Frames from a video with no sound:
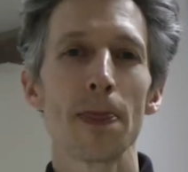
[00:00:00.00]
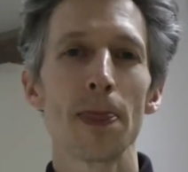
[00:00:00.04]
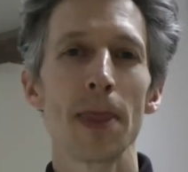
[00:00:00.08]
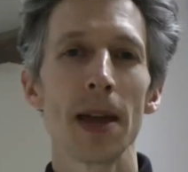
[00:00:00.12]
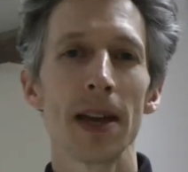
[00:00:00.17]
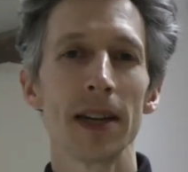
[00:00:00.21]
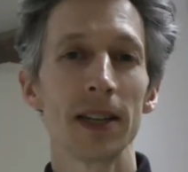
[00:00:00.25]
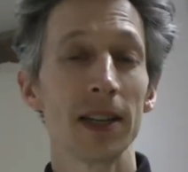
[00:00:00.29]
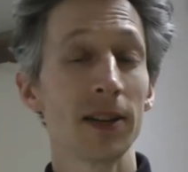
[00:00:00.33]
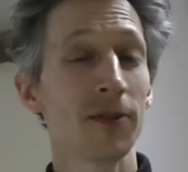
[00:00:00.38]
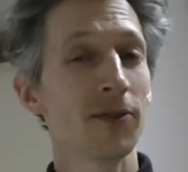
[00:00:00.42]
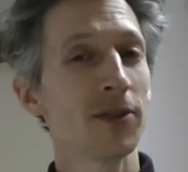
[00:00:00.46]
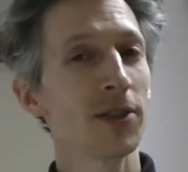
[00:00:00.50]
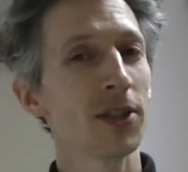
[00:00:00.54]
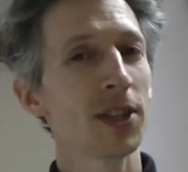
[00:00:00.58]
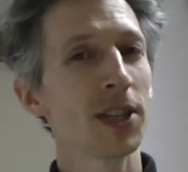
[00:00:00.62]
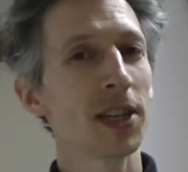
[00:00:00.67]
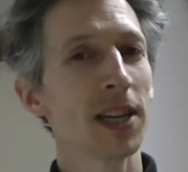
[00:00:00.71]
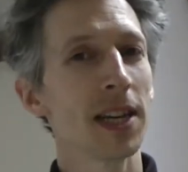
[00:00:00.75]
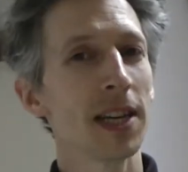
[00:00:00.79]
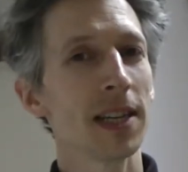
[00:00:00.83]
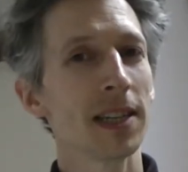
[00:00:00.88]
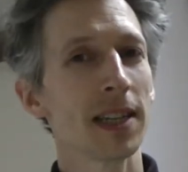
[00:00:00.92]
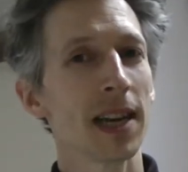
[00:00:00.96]
their
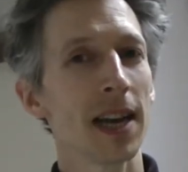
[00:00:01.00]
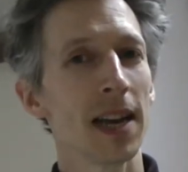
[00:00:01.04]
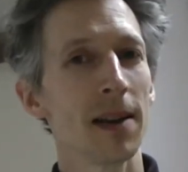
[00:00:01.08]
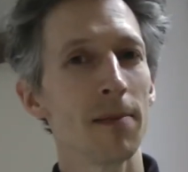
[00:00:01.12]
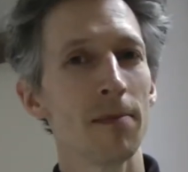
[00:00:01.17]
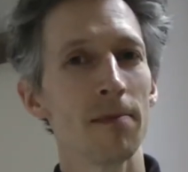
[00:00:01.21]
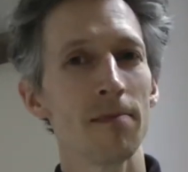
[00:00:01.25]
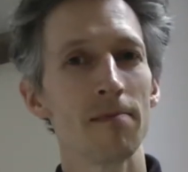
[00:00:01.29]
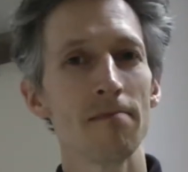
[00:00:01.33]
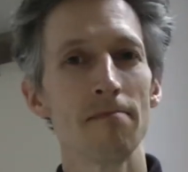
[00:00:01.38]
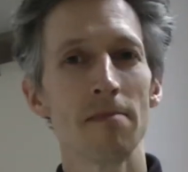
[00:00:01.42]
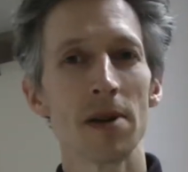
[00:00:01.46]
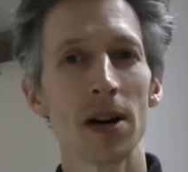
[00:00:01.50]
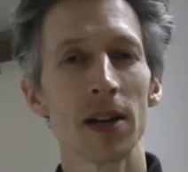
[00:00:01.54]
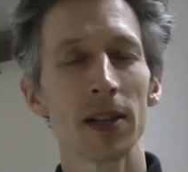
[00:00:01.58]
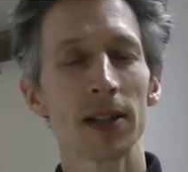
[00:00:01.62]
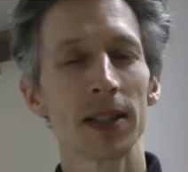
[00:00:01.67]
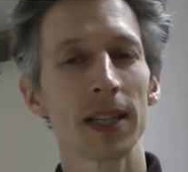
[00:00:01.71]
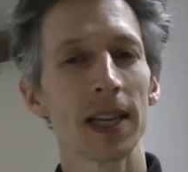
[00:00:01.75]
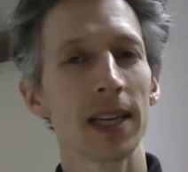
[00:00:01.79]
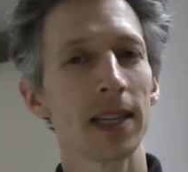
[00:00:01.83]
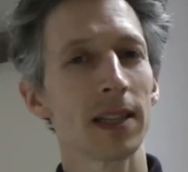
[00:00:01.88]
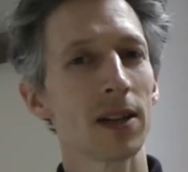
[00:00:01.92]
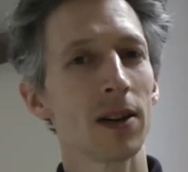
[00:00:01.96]
differences. And Miles
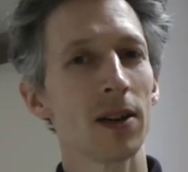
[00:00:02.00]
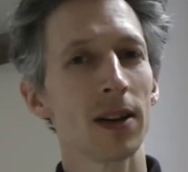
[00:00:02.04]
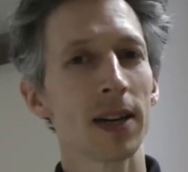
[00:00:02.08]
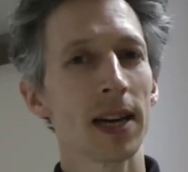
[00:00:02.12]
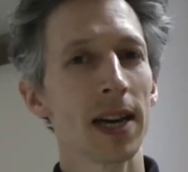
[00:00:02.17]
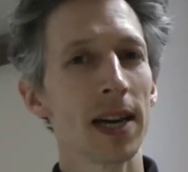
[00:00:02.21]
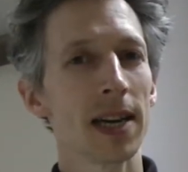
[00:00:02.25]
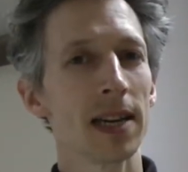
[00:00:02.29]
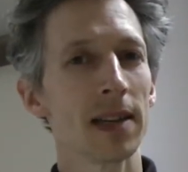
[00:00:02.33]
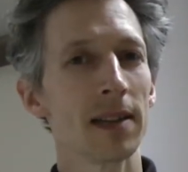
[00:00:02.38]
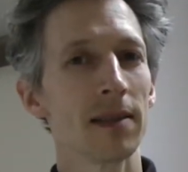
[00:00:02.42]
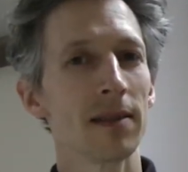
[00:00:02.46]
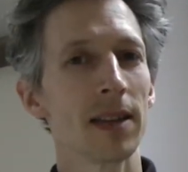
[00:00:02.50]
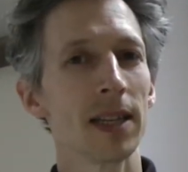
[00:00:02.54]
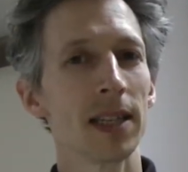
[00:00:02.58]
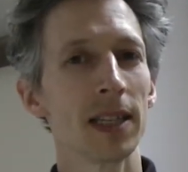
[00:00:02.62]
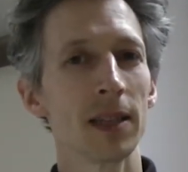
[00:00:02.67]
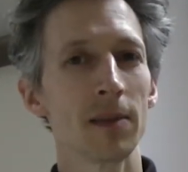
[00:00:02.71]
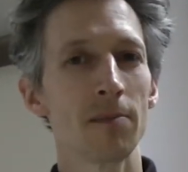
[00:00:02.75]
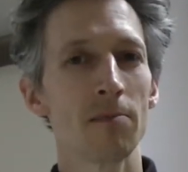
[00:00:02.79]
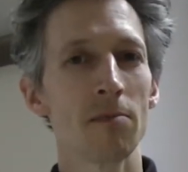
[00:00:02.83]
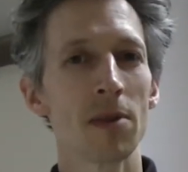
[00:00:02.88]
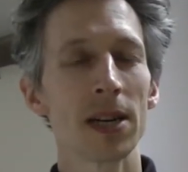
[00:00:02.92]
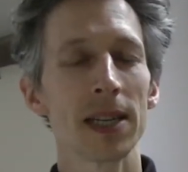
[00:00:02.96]
says, look, hey, this
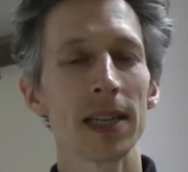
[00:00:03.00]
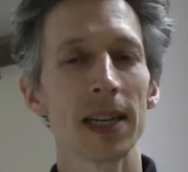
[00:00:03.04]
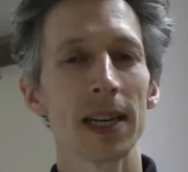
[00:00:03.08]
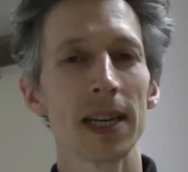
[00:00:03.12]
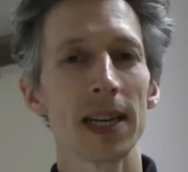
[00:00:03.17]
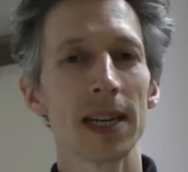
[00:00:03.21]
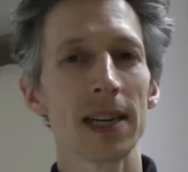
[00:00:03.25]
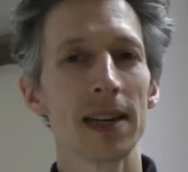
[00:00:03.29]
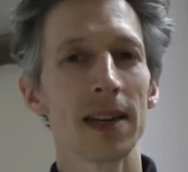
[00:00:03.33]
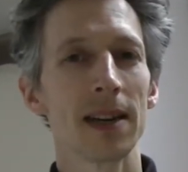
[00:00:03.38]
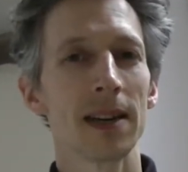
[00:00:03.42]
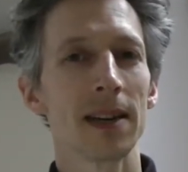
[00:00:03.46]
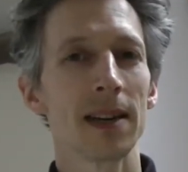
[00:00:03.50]
is my date.